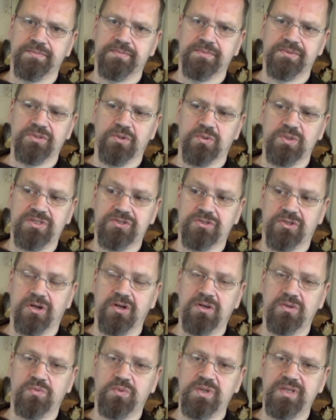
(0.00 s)
So it
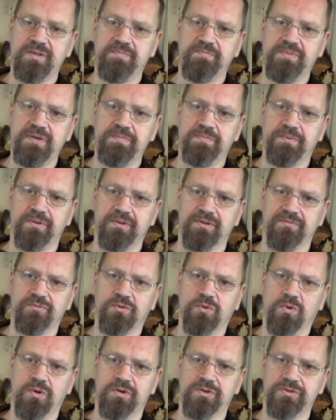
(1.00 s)
started with the people, of
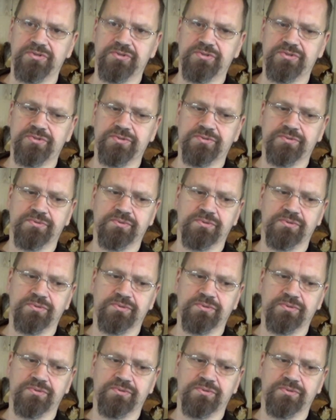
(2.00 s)
course.